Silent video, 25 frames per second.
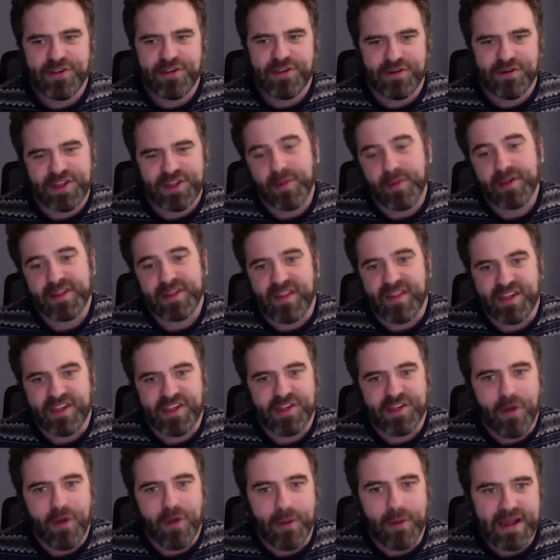so to some extent,
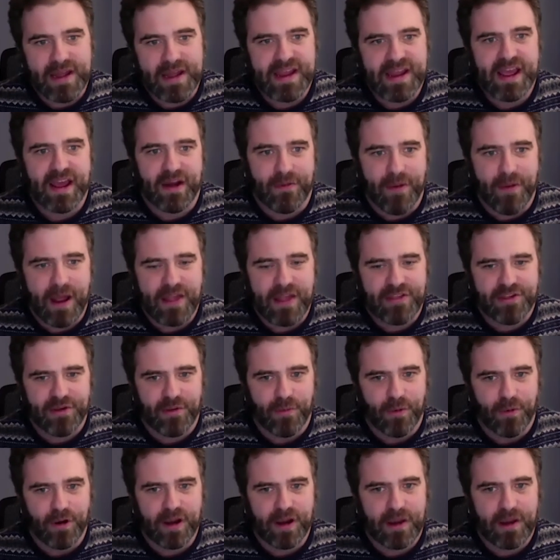this is what we did, right? So
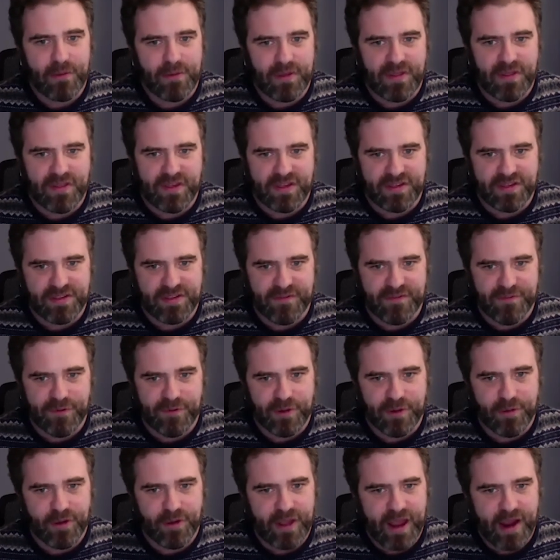in working with this
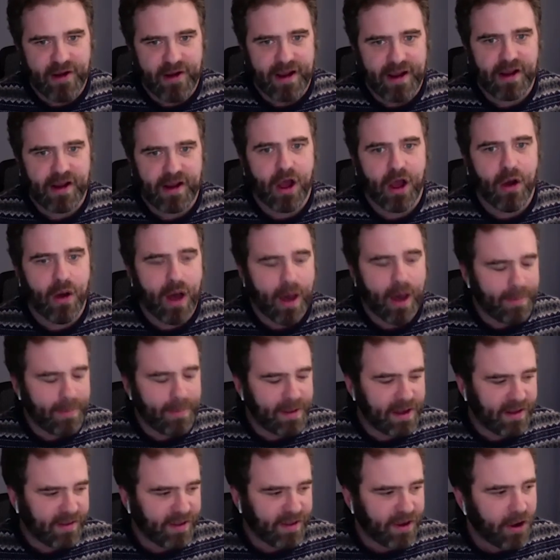Affordable Care Act
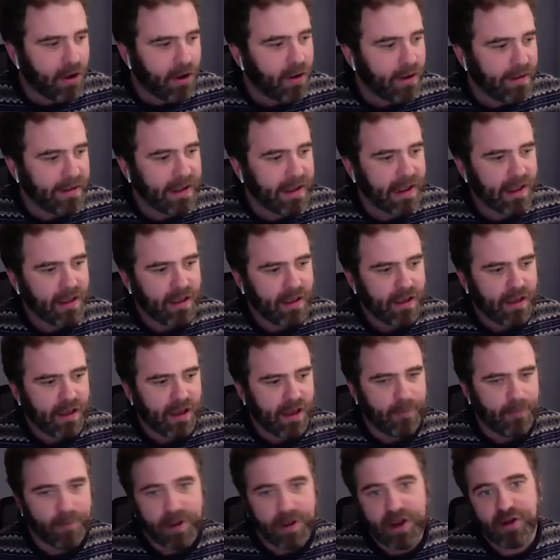co-op in Illinois,
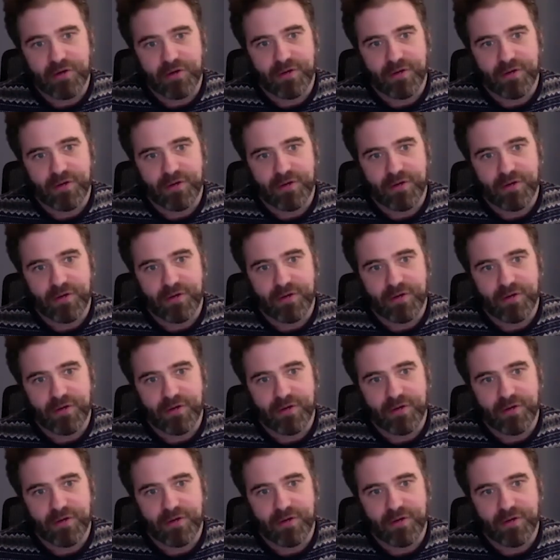we